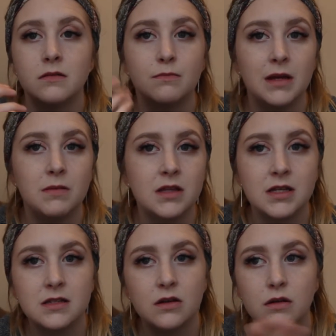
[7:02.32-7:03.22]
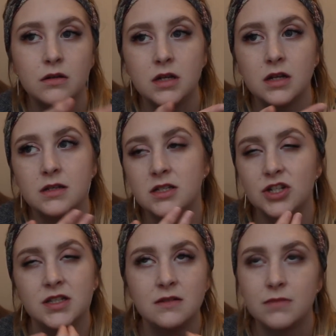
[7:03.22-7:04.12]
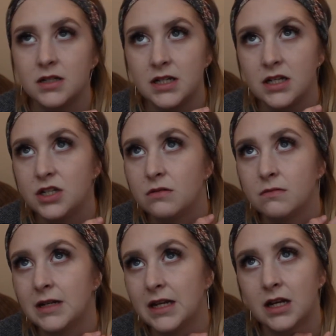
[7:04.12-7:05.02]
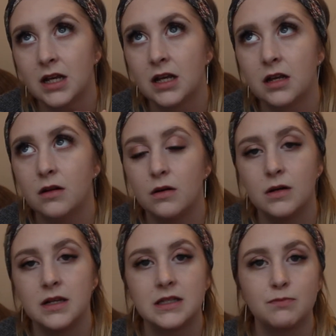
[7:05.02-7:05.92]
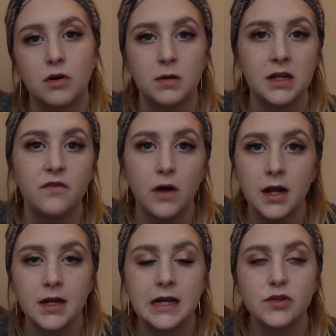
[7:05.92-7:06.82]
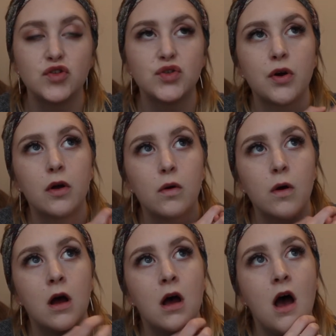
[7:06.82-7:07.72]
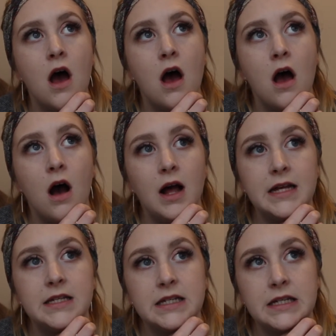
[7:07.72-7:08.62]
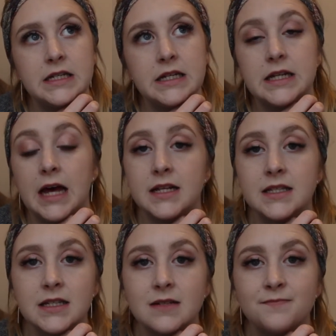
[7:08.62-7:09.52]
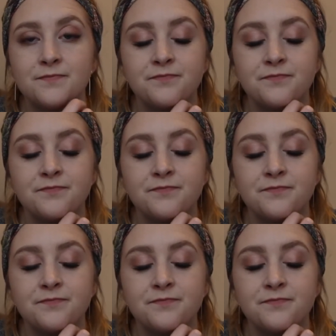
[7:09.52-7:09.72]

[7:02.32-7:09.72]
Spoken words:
it's just implantation bleeding, you know, it's probably fine. And so I did a test